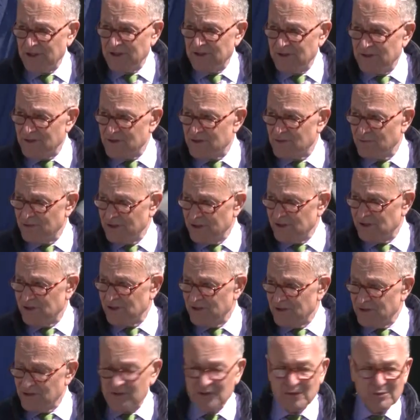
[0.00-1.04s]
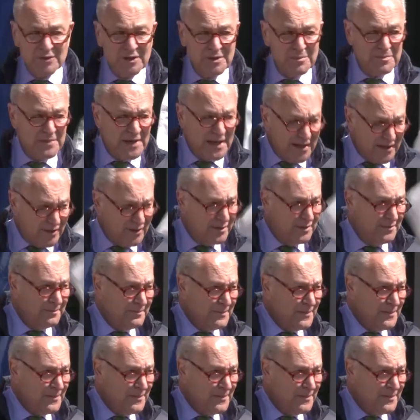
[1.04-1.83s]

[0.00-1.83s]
and this region is doing better